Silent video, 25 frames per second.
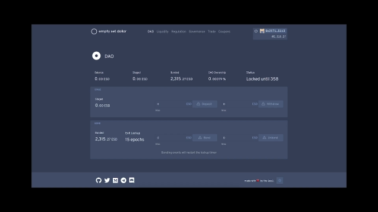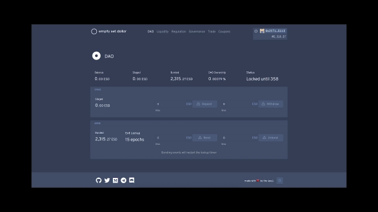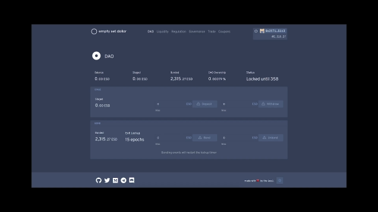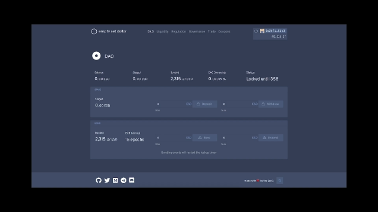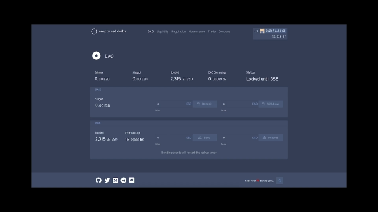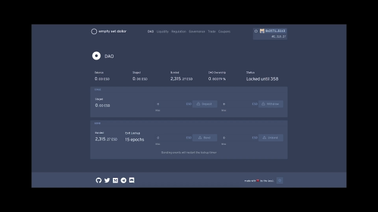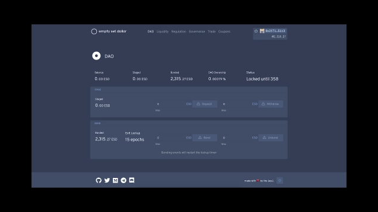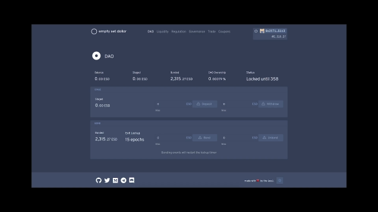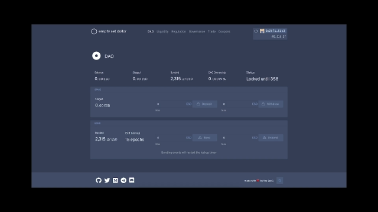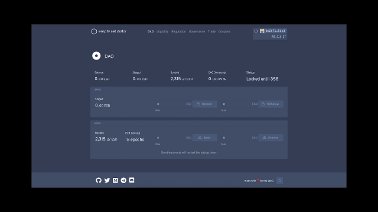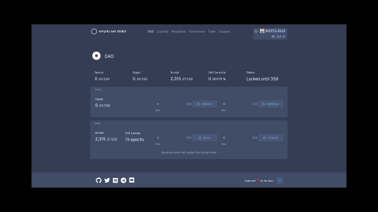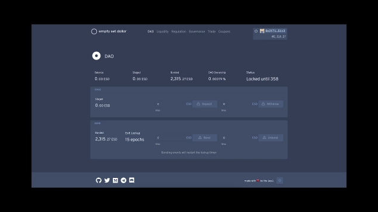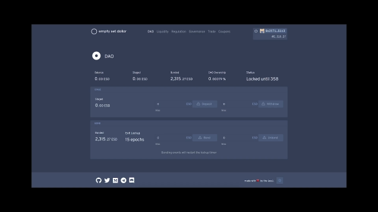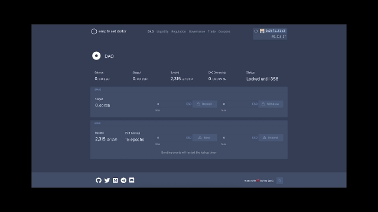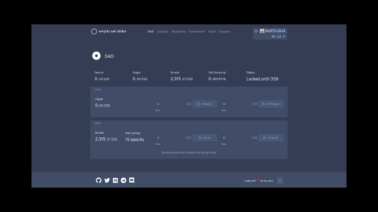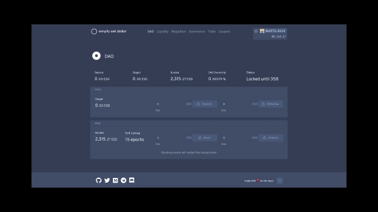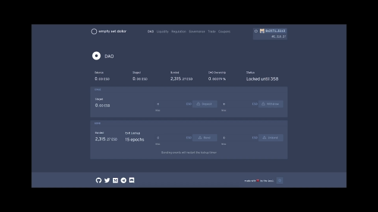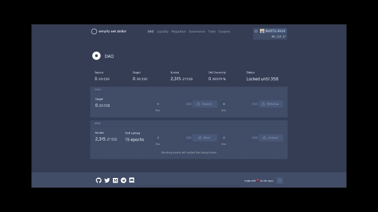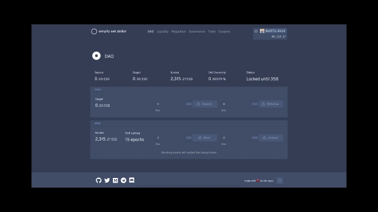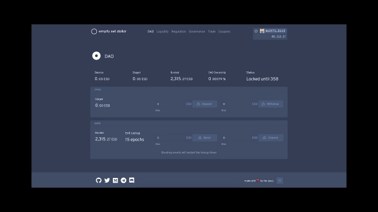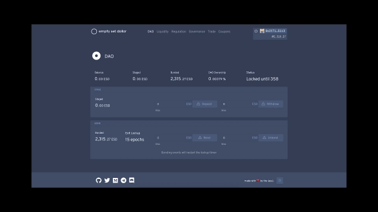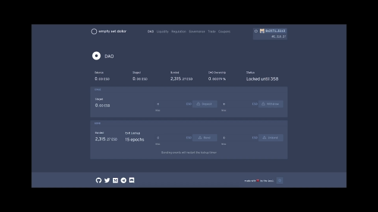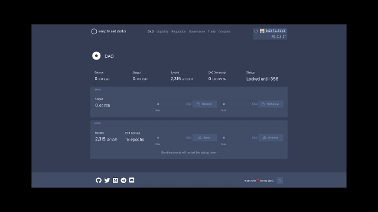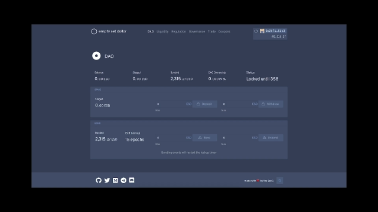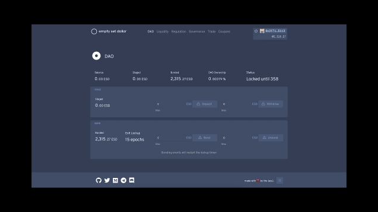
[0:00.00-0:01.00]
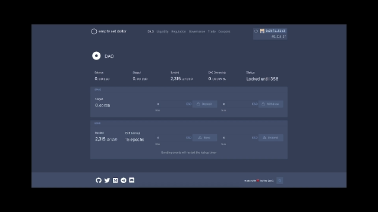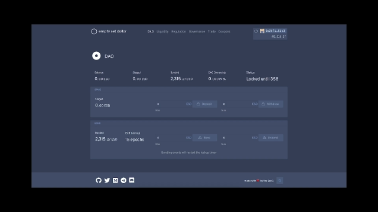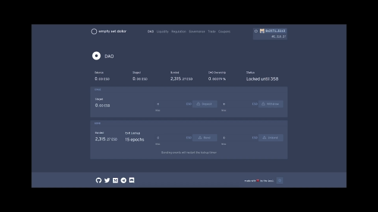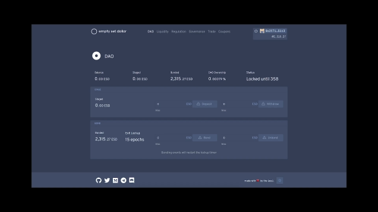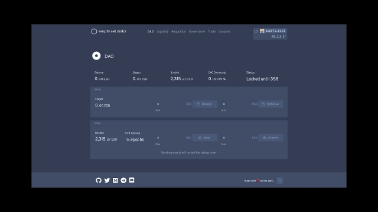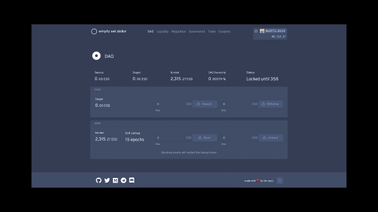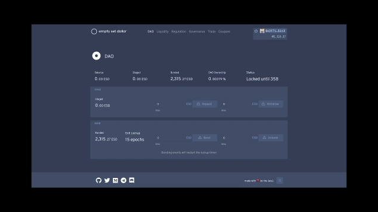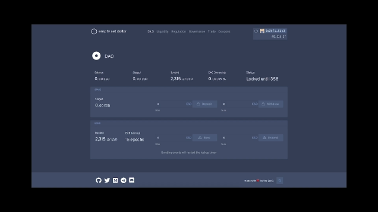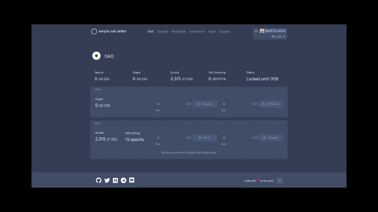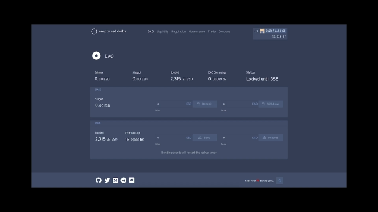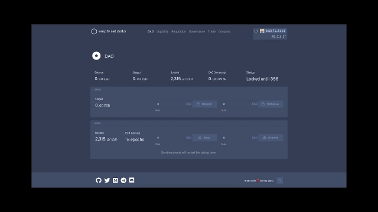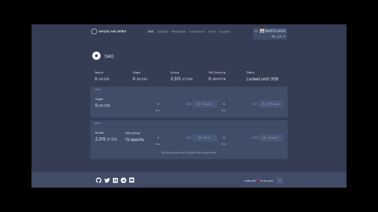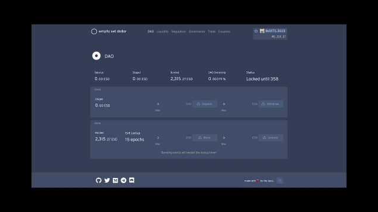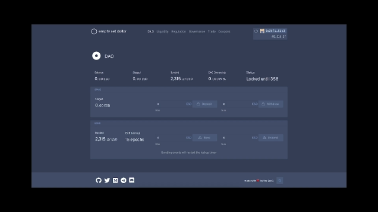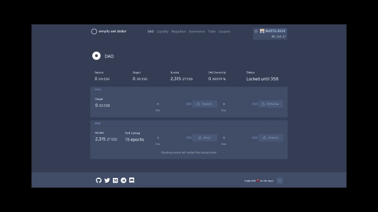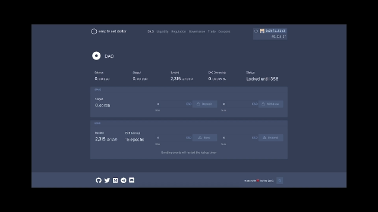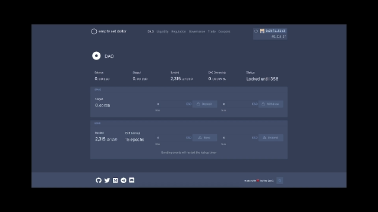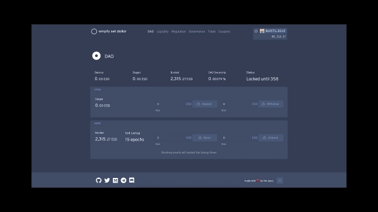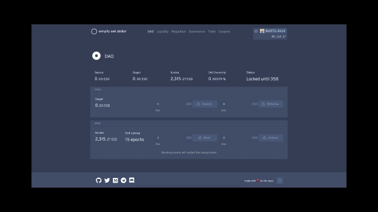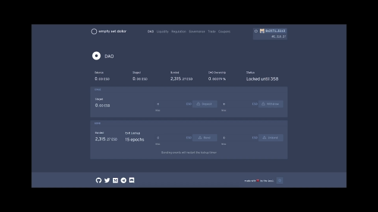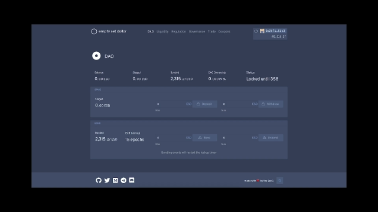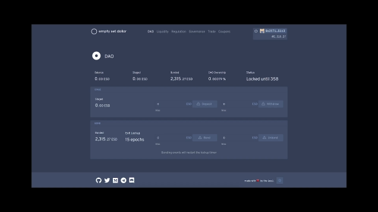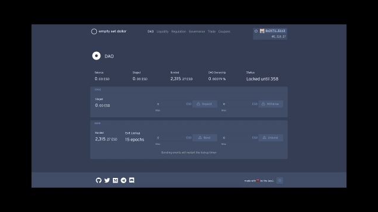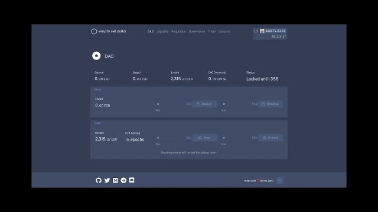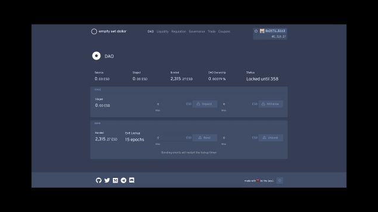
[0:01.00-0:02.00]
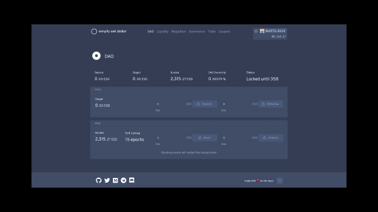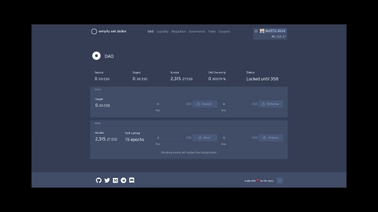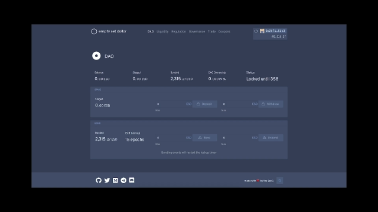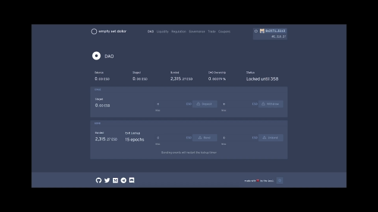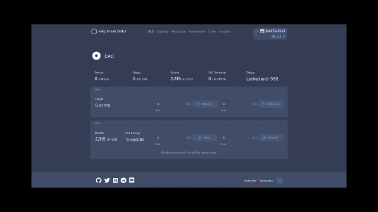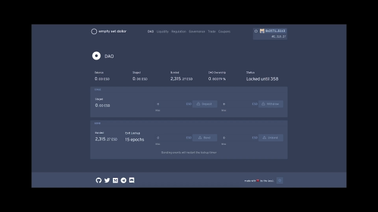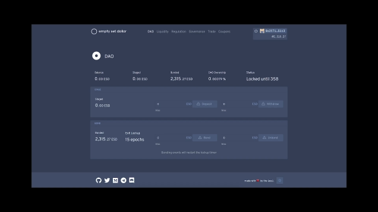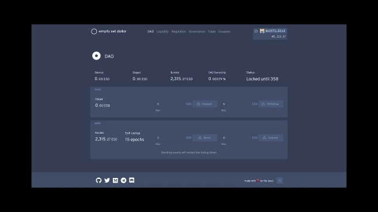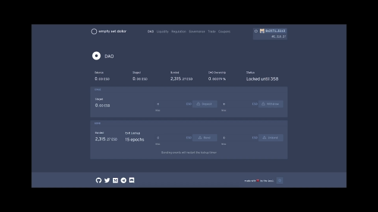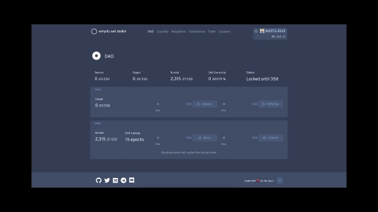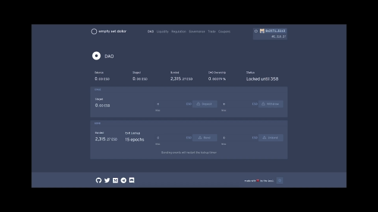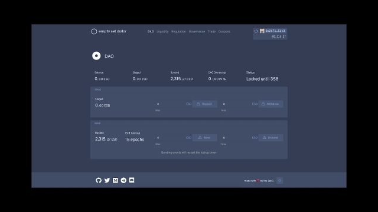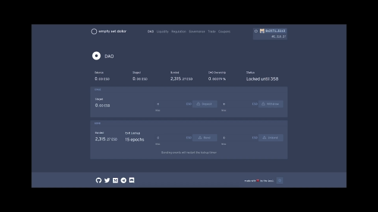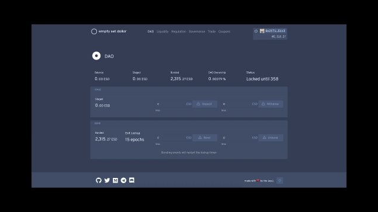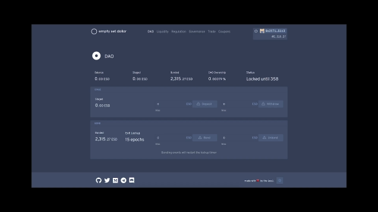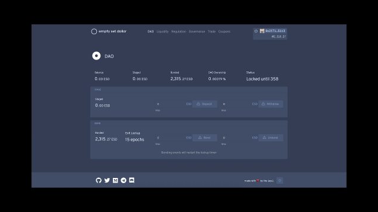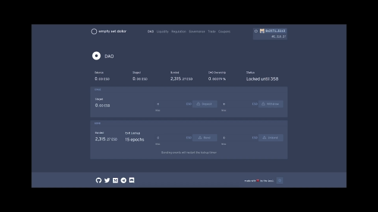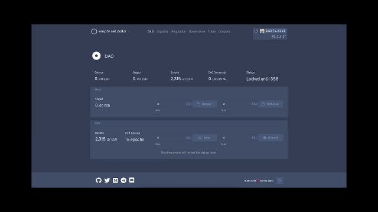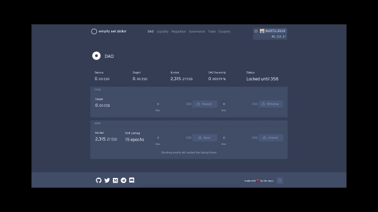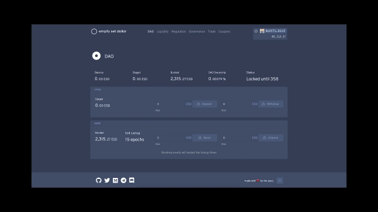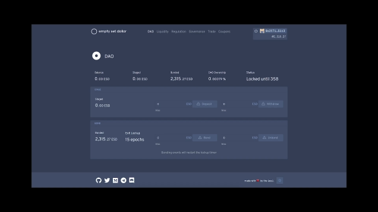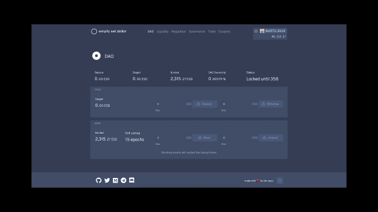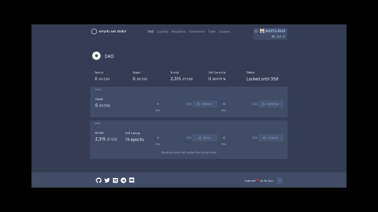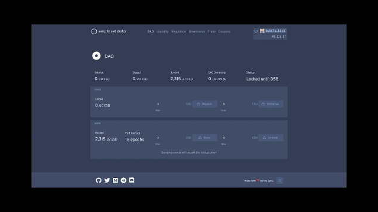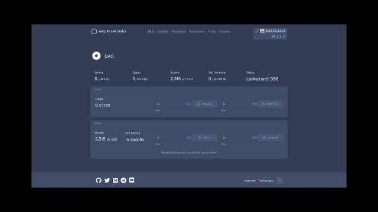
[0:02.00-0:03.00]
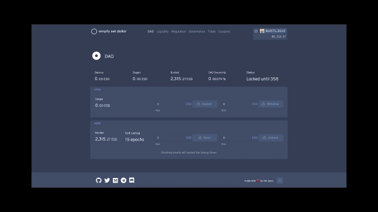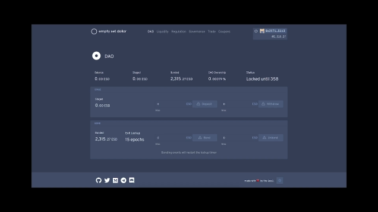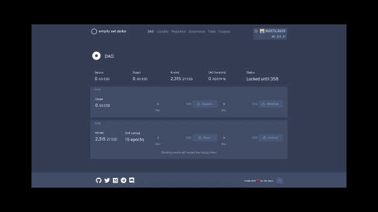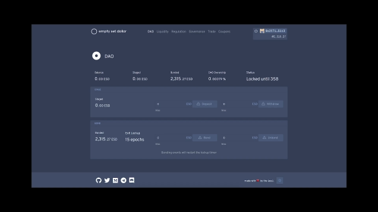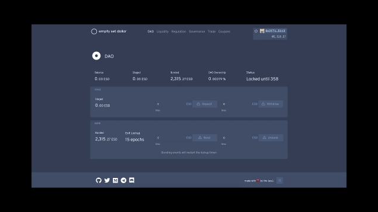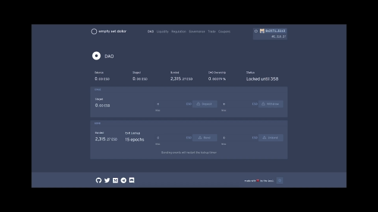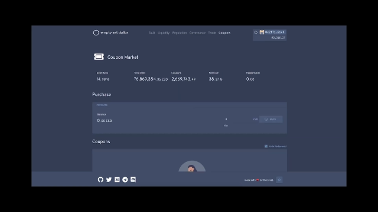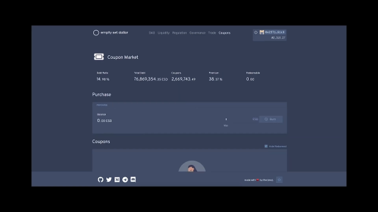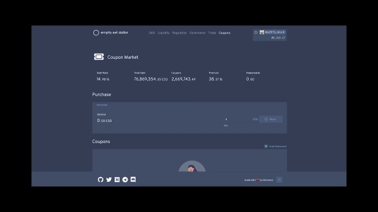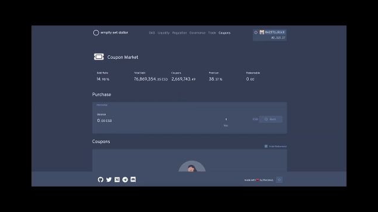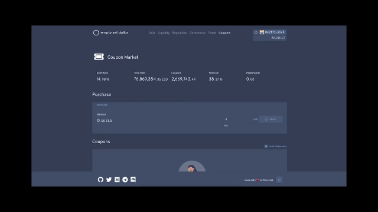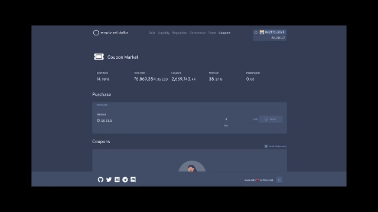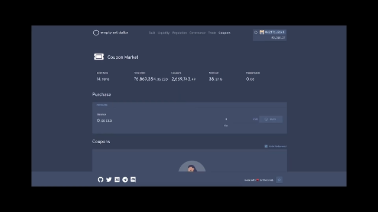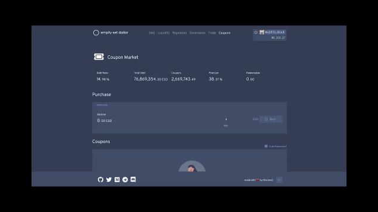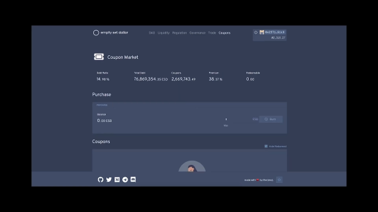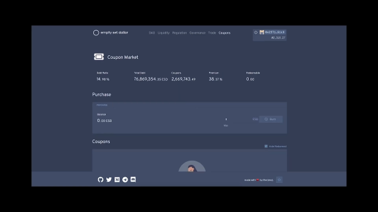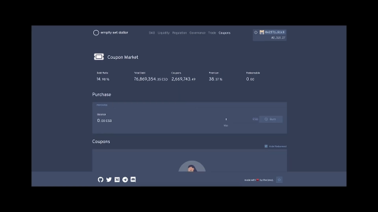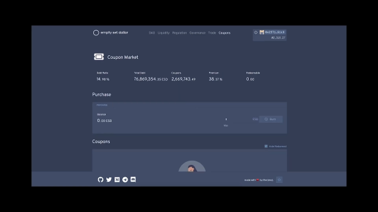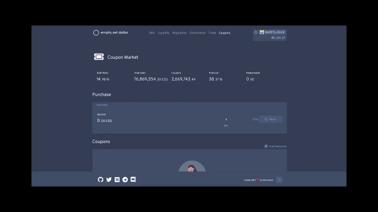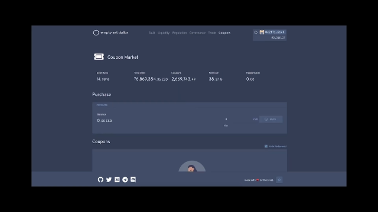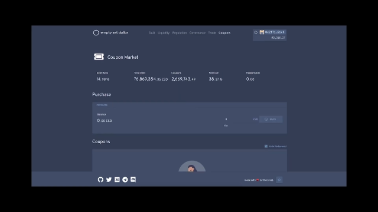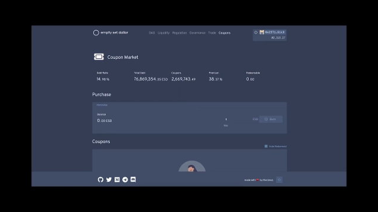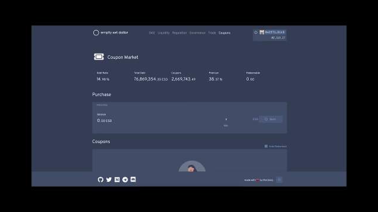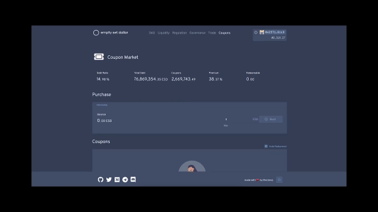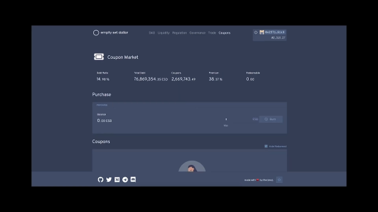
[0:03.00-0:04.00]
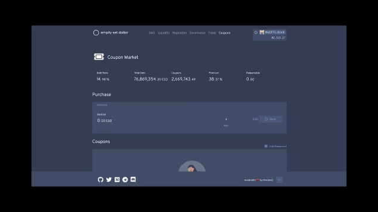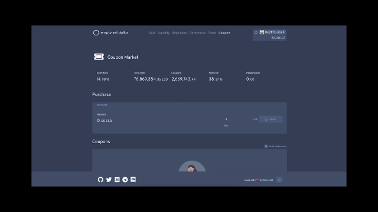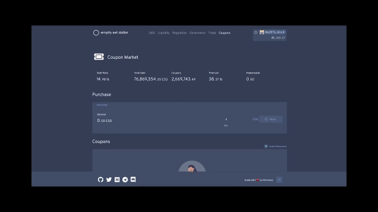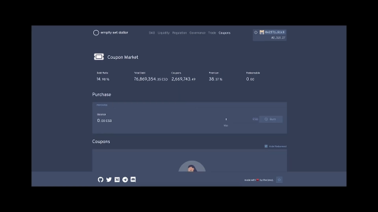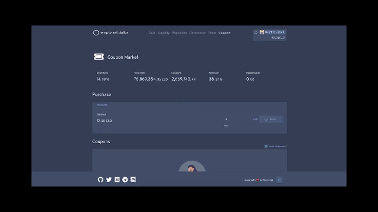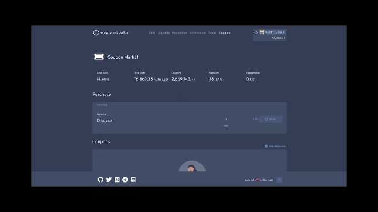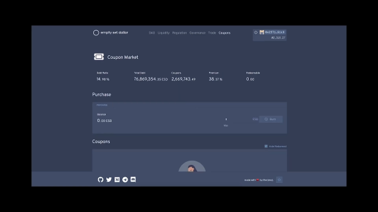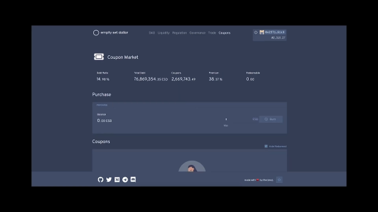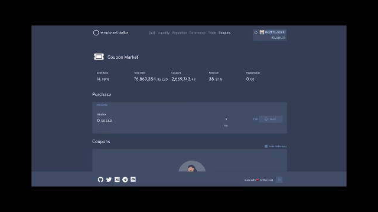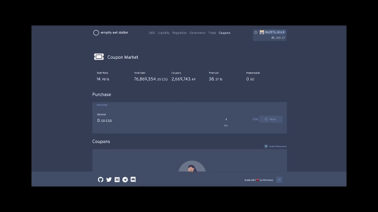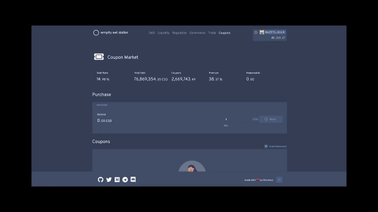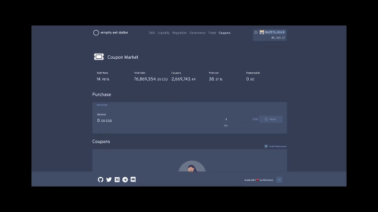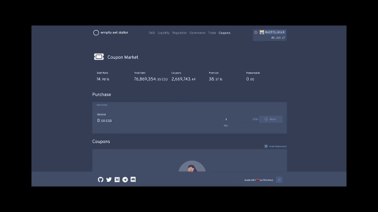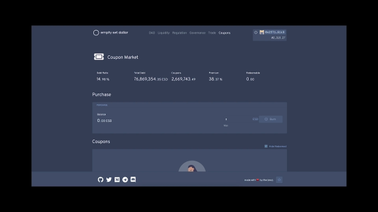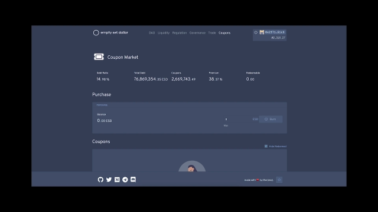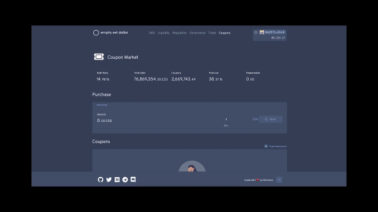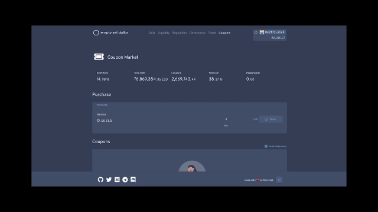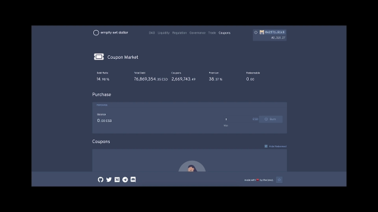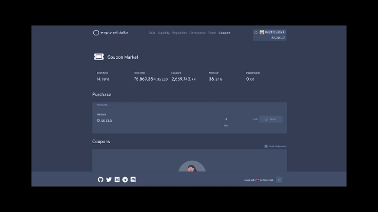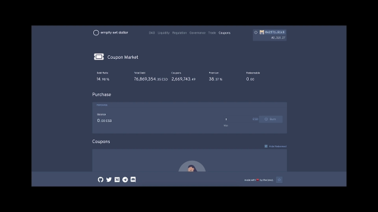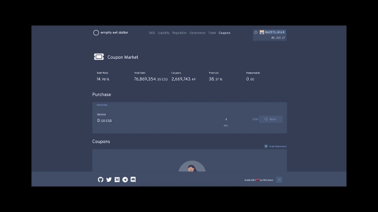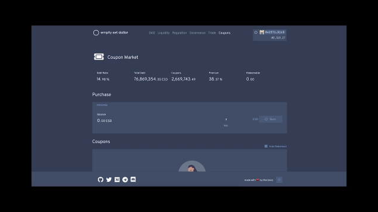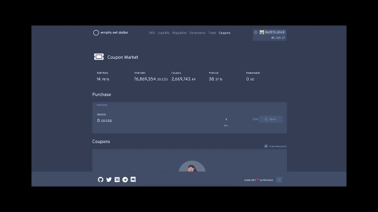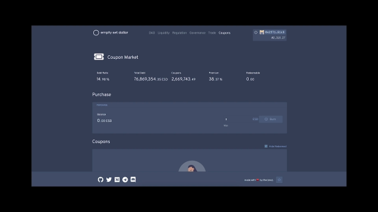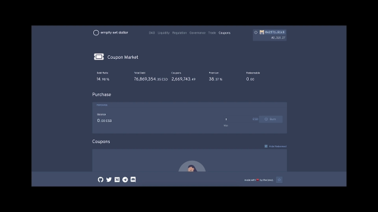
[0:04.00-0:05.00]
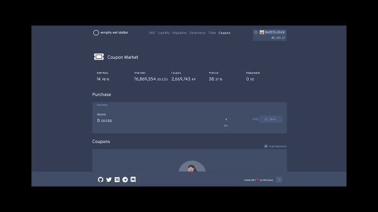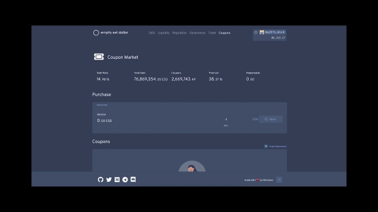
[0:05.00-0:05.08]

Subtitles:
Nobody's mouth can be seen.